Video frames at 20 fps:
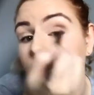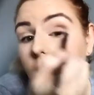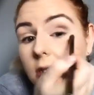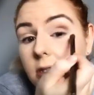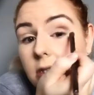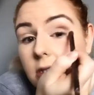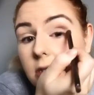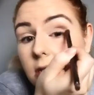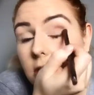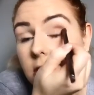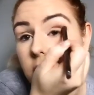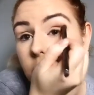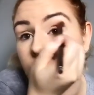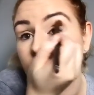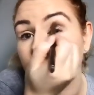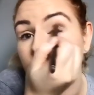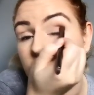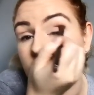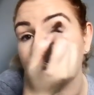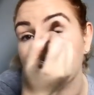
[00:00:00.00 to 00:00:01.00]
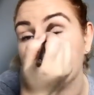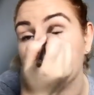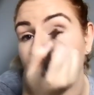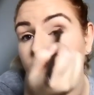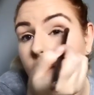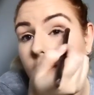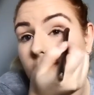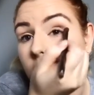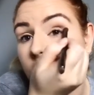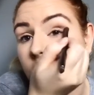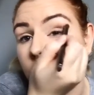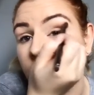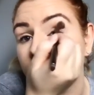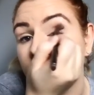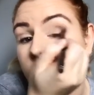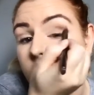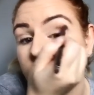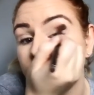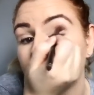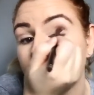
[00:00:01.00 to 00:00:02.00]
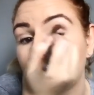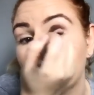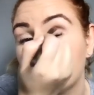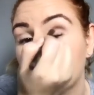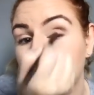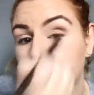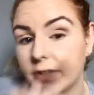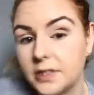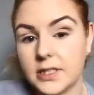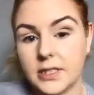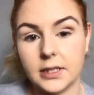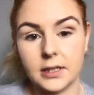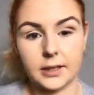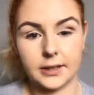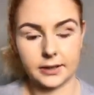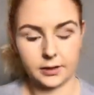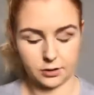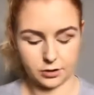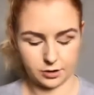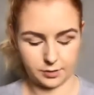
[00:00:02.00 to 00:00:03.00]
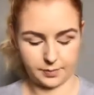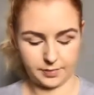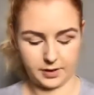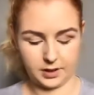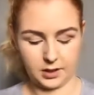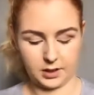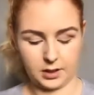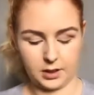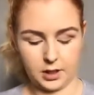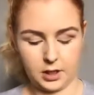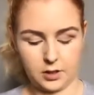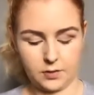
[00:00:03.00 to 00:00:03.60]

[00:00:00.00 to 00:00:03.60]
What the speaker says: This is like some cheesy QVC line or something, eh?